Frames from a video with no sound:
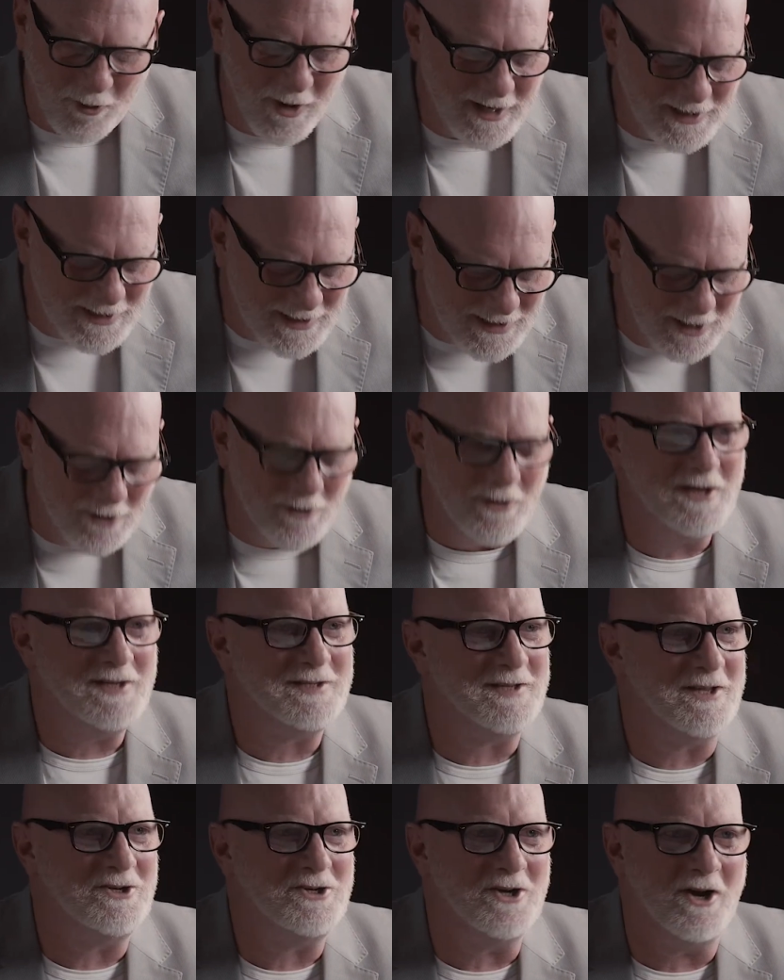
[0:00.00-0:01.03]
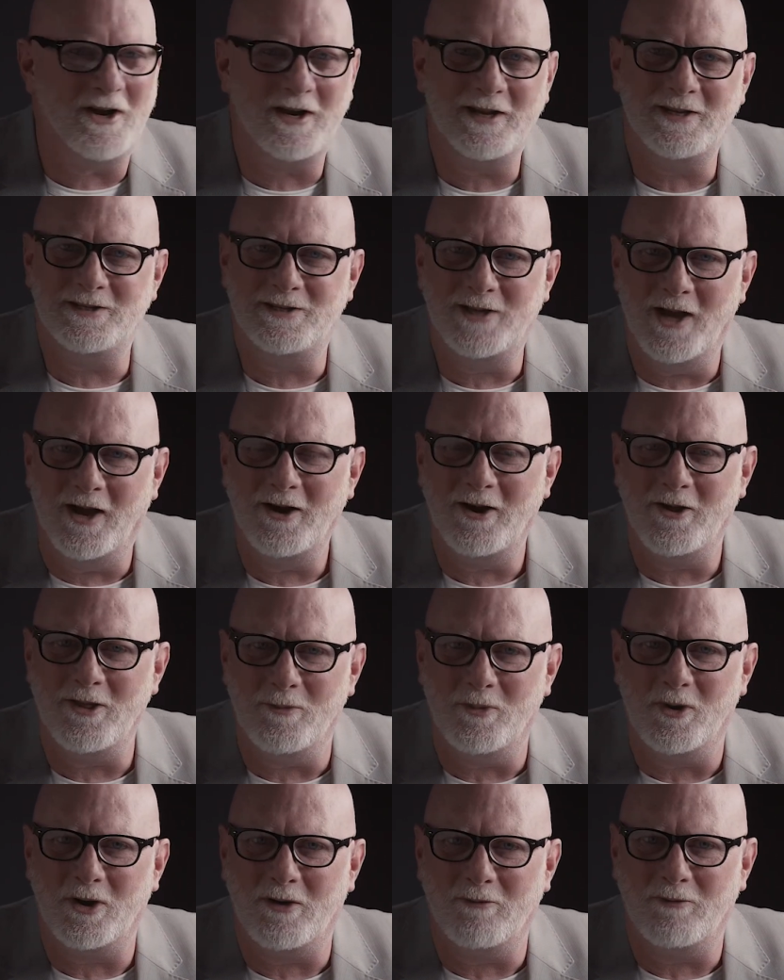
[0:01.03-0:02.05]
great series that John has done on
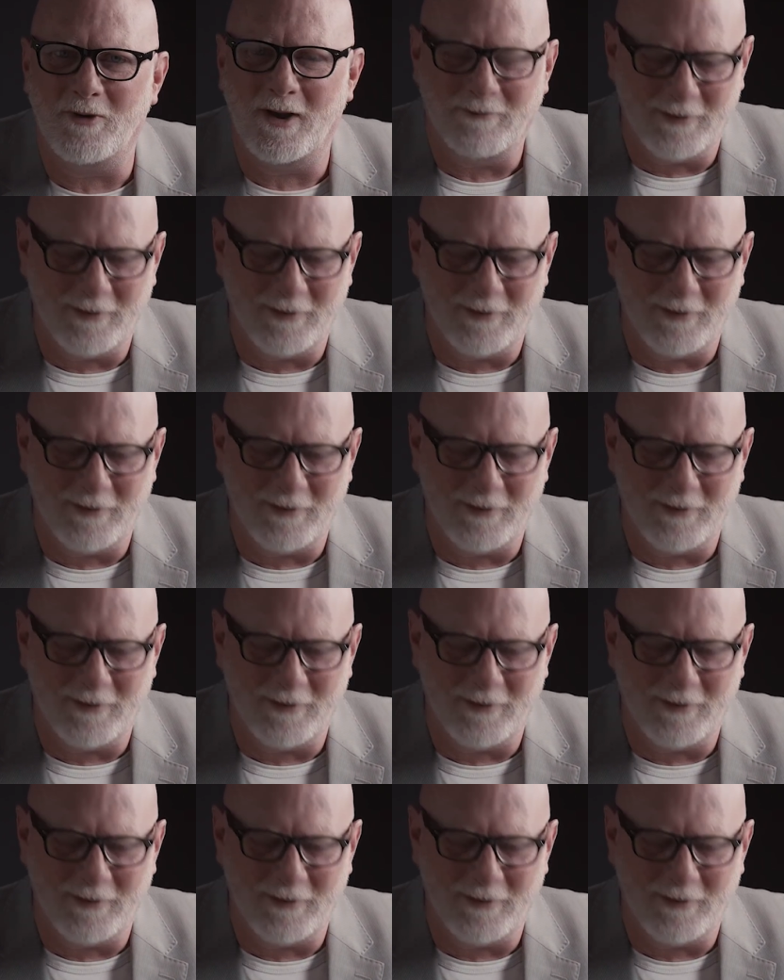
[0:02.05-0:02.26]
the book of